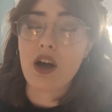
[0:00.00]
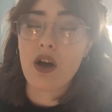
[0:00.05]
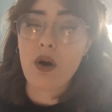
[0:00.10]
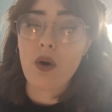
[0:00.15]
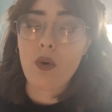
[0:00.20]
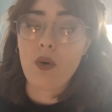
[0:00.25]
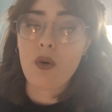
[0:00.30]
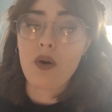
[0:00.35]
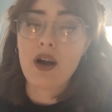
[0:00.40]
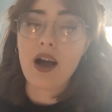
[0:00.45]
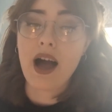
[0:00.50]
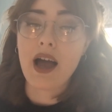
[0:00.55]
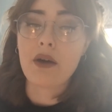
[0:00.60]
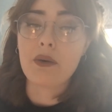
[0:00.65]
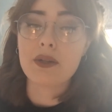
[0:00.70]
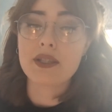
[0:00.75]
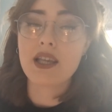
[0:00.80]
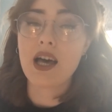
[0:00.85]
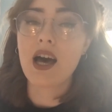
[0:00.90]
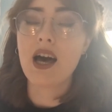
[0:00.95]
low.
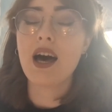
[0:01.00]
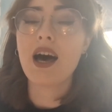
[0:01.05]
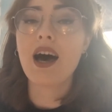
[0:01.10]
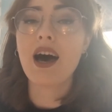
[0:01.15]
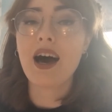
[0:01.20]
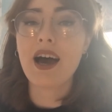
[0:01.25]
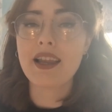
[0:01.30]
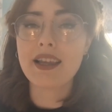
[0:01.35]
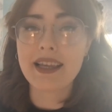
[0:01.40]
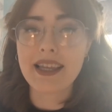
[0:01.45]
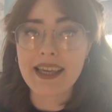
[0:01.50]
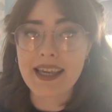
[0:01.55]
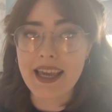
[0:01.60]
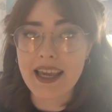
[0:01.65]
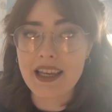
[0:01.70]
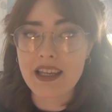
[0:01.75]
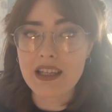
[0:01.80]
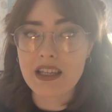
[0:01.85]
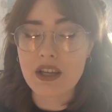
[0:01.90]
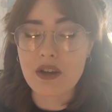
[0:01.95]
I was hardly
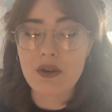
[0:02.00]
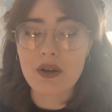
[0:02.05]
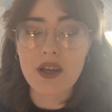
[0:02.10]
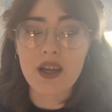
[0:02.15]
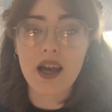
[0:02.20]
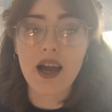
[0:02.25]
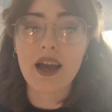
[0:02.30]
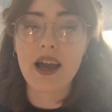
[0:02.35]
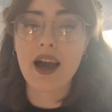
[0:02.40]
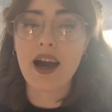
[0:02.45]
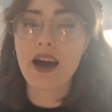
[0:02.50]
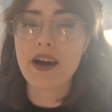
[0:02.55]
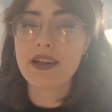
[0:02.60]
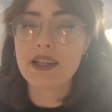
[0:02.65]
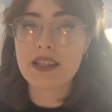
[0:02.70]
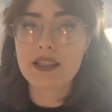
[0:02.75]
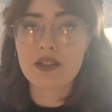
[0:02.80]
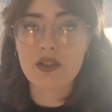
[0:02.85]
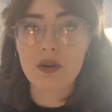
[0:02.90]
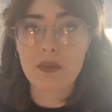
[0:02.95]
in uni, I
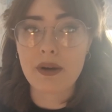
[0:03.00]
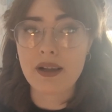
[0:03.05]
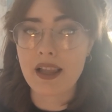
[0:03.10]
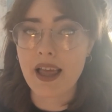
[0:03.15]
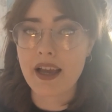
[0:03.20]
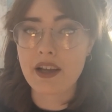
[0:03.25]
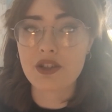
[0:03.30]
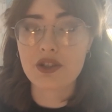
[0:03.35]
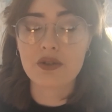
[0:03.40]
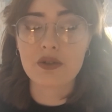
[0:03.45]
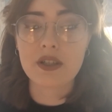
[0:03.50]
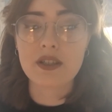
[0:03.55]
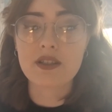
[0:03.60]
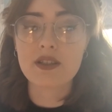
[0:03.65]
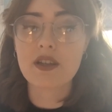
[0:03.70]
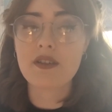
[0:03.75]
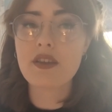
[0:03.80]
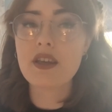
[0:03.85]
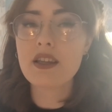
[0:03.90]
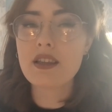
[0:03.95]
hardly saw my lecturers,
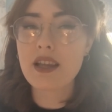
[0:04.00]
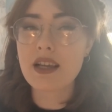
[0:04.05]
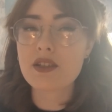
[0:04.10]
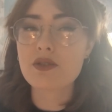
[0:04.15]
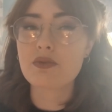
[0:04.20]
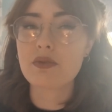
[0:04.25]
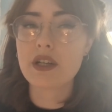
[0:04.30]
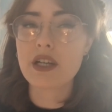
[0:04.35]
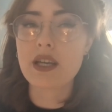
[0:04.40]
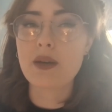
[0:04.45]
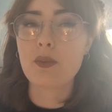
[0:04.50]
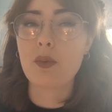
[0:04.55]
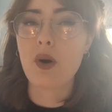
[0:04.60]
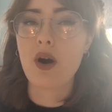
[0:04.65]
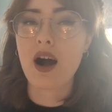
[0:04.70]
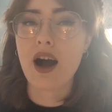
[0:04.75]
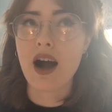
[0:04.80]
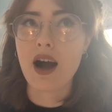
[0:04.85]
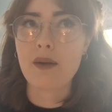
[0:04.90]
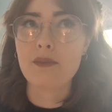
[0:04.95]
and I think that's really
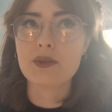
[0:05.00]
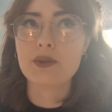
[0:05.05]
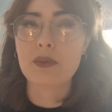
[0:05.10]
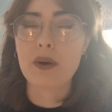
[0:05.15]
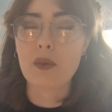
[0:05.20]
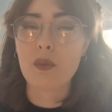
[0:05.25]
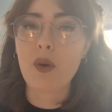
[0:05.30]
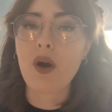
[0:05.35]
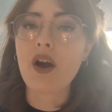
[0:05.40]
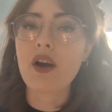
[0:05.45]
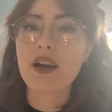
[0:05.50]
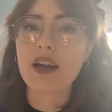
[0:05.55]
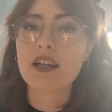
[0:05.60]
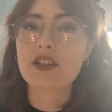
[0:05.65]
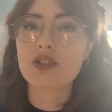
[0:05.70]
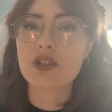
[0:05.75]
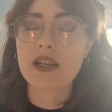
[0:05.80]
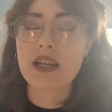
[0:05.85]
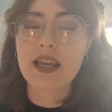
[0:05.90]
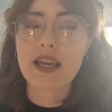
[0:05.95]
what harmed my work
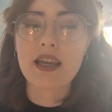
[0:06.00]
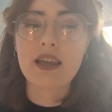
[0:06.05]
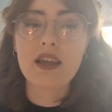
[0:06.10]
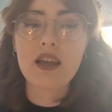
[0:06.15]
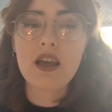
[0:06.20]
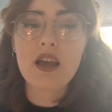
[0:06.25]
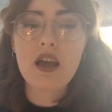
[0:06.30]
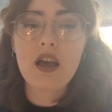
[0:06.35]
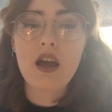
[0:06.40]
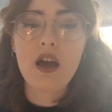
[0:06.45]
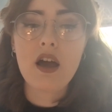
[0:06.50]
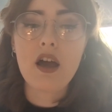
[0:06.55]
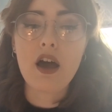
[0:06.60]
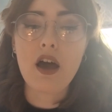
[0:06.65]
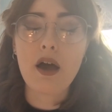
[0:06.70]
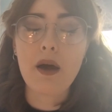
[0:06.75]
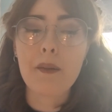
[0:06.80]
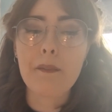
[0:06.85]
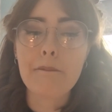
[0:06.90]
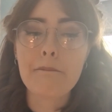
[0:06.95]
actually.
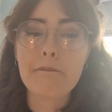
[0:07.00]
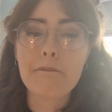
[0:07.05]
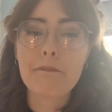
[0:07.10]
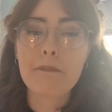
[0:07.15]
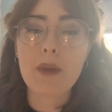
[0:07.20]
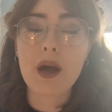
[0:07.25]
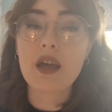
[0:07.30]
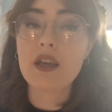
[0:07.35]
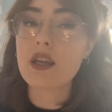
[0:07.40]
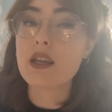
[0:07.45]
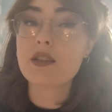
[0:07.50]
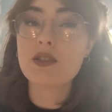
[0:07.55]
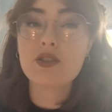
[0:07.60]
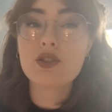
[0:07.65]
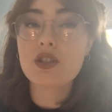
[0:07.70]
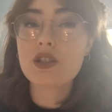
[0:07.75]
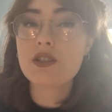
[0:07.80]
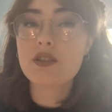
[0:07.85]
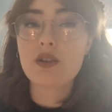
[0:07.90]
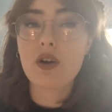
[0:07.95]
But it's
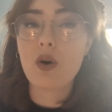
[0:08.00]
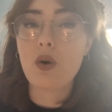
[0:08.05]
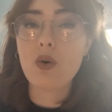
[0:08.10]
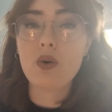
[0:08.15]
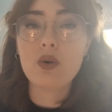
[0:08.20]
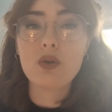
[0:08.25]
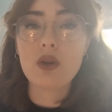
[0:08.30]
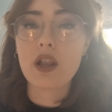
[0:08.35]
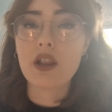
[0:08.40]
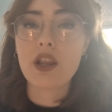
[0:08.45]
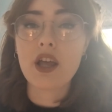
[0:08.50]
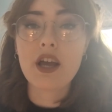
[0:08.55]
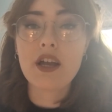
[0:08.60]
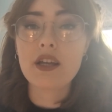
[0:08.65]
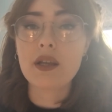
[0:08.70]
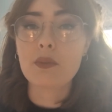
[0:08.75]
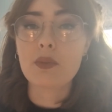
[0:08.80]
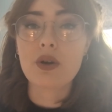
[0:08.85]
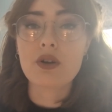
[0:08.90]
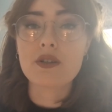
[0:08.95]
just all a
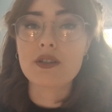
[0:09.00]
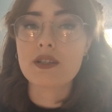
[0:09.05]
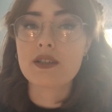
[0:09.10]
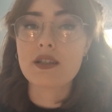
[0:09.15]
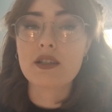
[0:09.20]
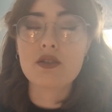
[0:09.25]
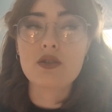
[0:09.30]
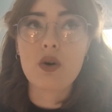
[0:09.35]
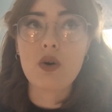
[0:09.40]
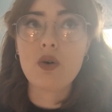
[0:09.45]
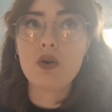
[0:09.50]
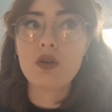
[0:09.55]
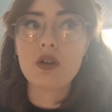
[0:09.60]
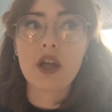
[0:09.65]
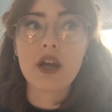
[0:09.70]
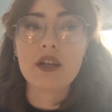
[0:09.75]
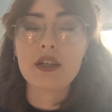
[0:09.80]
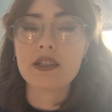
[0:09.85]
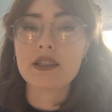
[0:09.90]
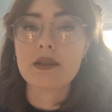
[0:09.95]
learning process. It's all
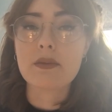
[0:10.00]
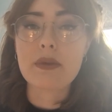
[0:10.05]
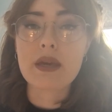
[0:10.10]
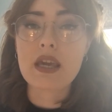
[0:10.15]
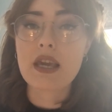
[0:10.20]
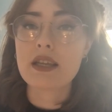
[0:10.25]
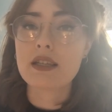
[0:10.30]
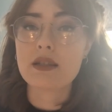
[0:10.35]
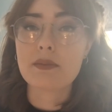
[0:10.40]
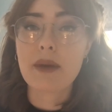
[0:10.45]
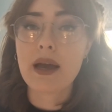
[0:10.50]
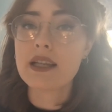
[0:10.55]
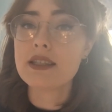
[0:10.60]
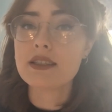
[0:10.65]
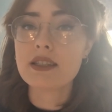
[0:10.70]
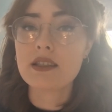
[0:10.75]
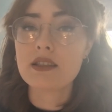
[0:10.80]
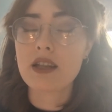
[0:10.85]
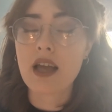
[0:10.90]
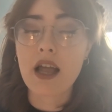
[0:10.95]
learning to be
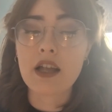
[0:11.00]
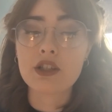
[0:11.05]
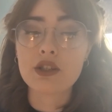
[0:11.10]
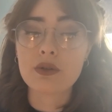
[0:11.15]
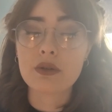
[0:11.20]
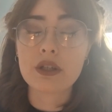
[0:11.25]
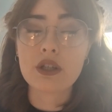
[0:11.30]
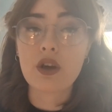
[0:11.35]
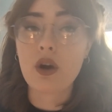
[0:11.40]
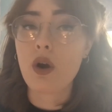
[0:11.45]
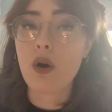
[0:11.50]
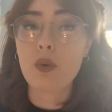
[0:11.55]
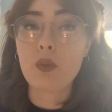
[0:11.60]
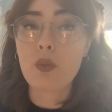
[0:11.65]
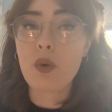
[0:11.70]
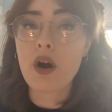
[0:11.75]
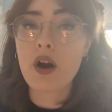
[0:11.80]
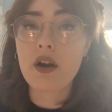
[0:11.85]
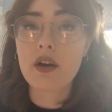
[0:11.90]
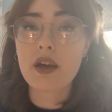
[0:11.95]
independent and doing your own
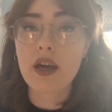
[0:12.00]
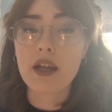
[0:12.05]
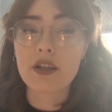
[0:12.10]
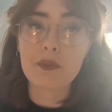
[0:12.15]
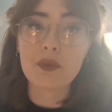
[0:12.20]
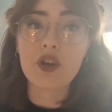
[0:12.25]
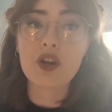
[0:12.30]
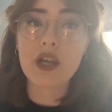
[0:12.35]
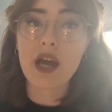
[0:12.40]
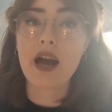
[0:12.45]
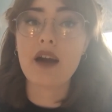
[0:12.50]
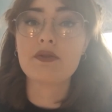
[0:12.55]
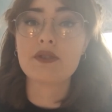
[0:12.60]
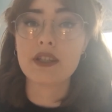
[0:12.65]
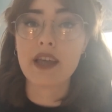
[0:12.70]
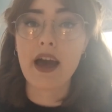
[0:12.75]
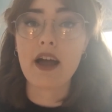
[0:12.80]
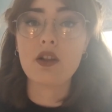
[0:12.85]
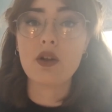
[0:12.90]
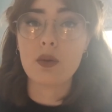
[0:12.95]
work, and you're gonna have
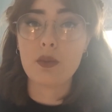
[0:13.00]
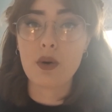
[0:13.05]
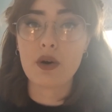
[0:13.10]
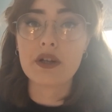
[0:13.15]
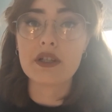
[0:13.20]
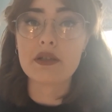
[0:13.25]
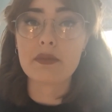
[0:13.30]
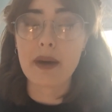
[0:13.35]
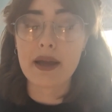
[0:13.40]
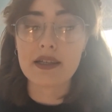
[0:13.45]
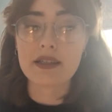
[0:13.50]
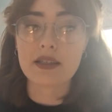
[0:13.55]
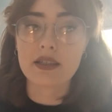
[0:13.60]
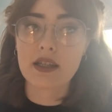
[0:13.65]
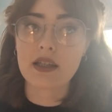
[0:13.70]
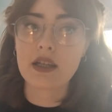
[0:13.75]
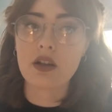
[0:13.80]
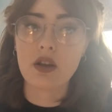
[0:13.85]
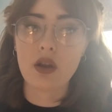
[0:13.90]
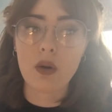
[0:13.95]
to get a lot more
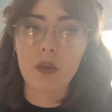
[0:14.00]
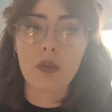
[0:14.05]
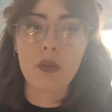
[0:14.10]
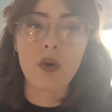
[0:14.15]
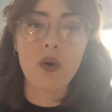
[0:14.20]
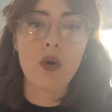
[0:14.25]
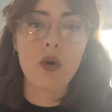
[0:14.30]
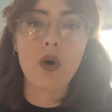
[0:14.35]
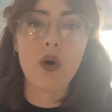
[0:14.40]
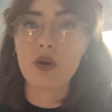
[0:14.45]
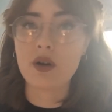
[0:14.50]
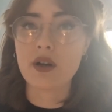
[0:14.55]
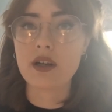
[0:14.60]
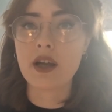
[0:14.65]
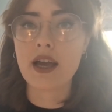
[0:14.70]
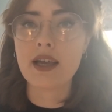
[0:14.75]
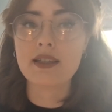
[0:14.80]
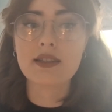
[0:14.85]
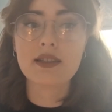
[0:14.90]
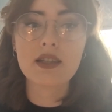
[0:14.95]
independent and a lot more
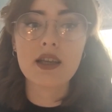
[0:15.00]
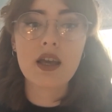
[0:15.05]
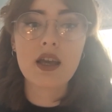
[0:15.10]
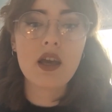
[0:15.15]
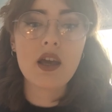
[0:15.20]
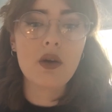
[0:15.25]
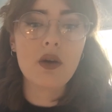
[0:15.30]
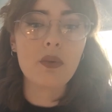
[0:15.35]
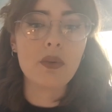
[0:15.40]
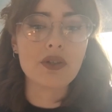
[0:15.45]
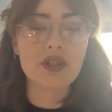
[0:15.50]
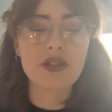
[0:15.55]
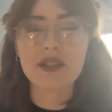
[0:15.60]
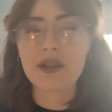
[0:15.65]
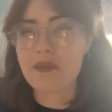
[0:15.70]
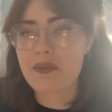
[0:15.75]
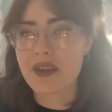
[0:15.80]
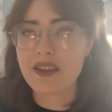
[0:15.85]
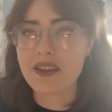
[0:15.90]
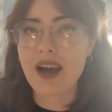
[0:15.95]
organised, which is
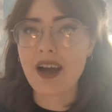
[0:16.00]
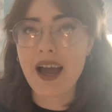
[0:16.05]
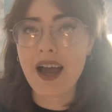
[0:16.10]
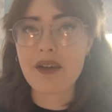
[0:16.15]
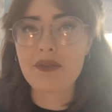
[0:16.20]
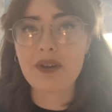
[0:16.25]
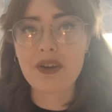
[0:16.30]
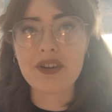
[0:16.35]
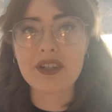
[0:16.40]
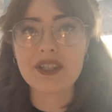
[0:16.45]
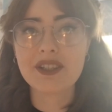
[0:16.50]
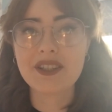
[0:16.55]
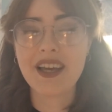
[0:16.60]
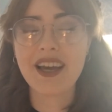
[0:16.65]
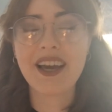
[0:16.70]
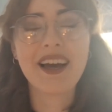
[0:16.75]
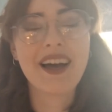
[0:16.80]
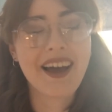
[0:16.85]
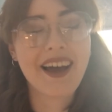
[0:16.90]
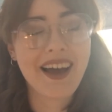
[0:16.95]
something that
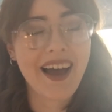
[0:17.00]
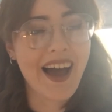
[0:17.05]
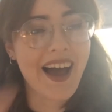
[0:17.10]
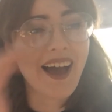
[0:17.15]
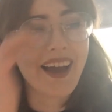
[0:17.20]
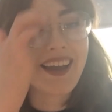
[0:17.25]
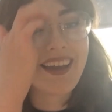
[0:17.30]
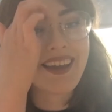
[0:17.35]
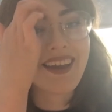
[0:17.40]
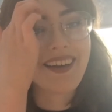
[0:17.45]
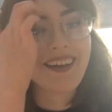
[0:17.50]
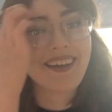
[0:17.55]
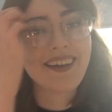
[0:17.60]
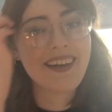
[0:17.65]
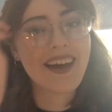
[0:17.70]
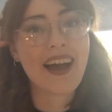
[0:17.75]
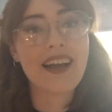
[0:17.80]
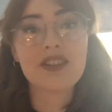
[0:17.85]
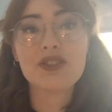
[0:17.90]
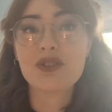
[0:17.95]

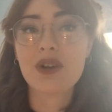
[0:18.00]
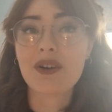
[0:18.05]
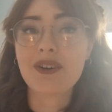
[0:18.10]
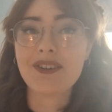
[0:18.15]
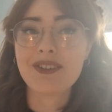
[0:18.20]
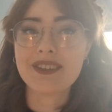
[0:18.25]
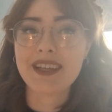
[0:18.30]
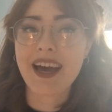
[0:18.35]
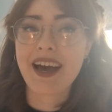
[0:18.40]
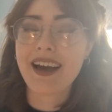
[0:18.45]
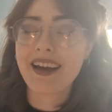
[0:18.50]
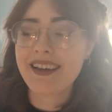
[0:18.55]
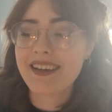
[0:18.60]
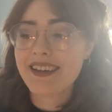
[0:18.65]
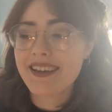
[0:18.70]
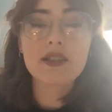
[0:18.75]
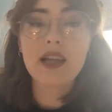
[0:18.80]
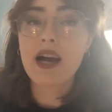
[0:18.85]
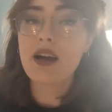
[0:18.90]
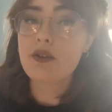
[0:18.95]
I struggled at.
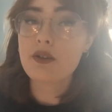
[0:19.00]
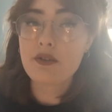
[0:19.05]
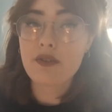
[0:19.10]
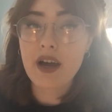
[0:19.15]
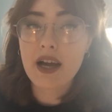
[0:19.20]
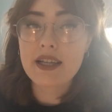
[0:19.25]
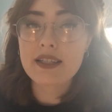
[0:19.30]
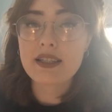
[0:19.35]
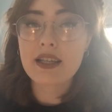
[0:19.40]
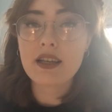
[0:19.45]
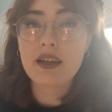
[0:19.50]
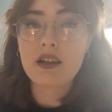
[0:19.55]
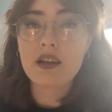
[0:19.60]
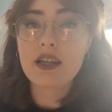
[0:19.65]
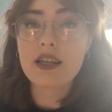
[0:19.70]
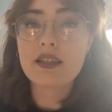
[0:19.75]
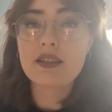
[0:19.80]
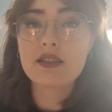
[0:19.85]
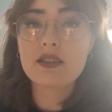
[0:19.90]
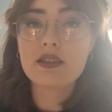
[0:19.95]
Start revising at
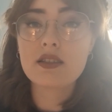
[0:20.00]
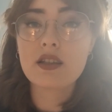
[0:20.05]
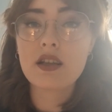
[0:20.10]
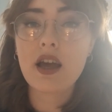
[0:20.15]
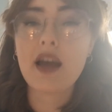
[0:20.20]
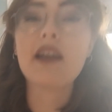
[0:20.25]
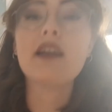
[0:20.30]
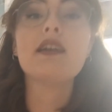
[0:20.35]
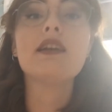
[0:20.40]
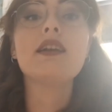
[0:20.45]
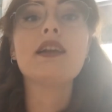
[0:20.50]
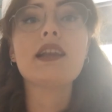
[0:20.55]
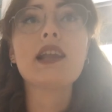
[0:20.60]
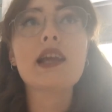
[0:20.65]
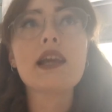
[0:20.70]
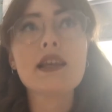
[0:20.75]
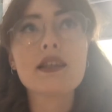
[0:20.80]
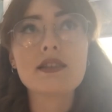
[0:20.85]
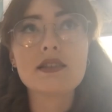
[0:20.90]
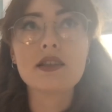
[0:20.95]
least
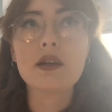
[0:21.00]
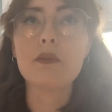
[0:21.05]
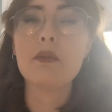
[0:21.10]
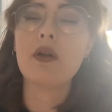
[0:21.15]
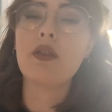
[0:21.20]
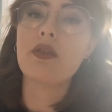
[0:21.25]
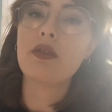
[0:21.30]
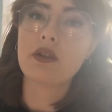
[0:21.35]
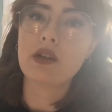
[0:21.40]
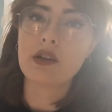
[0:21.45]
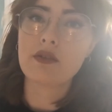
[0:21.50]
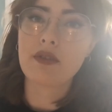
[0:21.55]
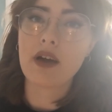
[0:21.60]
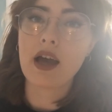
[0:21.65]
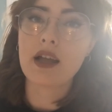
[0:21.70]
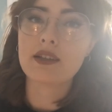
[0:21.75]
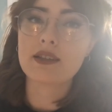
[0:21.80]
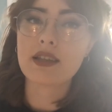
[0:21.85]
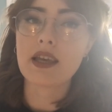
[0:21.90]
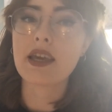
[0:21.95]
a month in
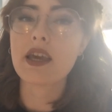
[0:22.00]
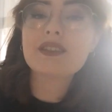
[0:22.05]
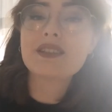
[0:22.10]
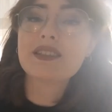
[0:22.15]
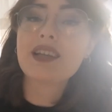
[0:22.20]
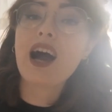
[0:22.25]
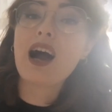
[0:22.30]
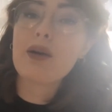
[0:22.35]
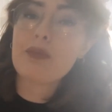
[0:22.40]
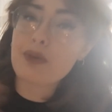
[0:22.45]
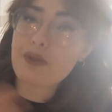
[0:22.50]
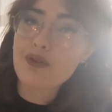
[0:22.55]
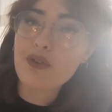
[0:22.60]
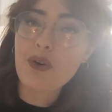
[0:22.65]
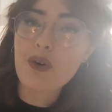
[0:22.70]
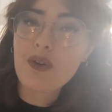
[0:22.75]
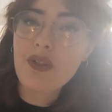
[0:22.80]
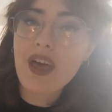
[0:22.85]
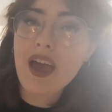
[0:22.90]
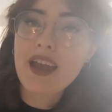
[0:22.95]
advance. Like, start
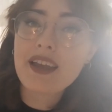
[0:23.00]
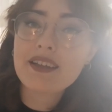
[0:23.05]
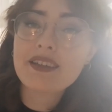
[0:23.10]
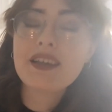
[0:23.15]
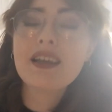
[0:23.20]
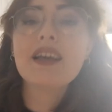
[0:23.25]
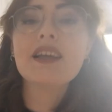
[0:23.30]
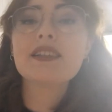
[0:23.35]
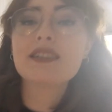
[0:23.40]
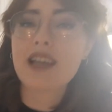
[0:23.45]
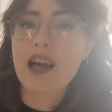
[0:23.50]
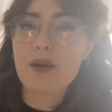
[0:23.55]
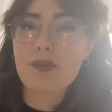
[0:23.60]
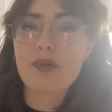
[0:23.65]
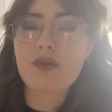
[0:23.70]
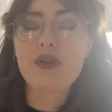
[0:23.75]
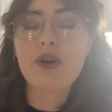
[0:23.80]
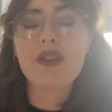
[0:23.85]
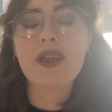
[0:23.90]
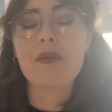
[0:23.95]
before then,
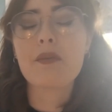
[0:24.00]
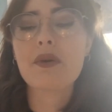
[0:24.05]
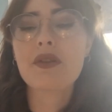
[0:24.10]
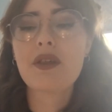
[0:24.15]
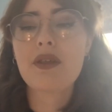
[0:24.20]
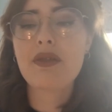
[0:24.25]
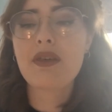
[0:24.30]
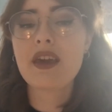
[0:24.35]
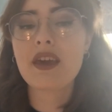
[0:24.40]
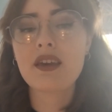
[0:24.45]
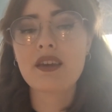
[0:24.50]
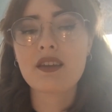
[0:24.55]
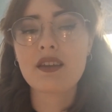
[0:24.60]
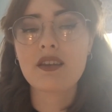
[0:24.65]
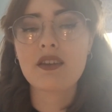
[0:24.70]
but the thing